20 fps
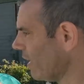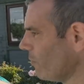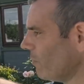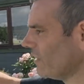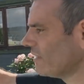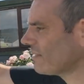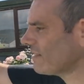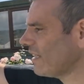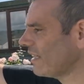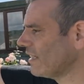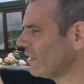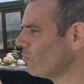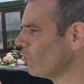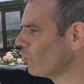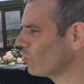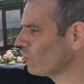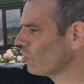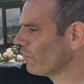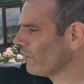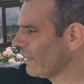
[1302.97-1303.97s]
we're sending
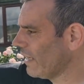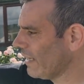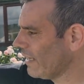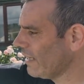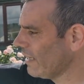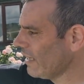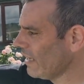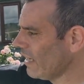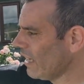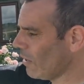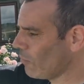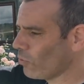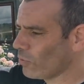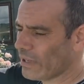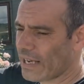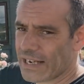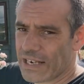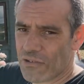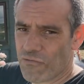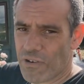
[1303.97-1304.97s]
water over there. I won't
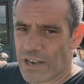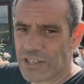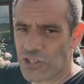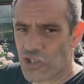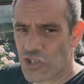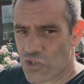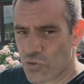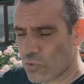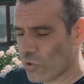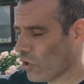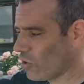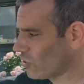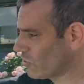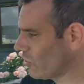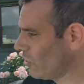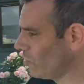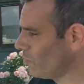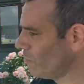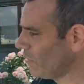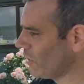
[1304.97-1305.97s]
let it run too long,
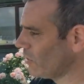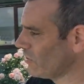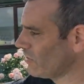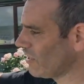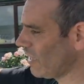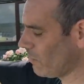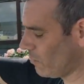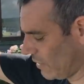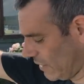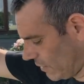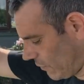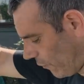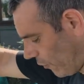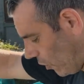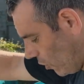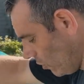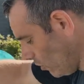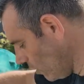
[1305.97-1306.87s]
Tone, because that one is full.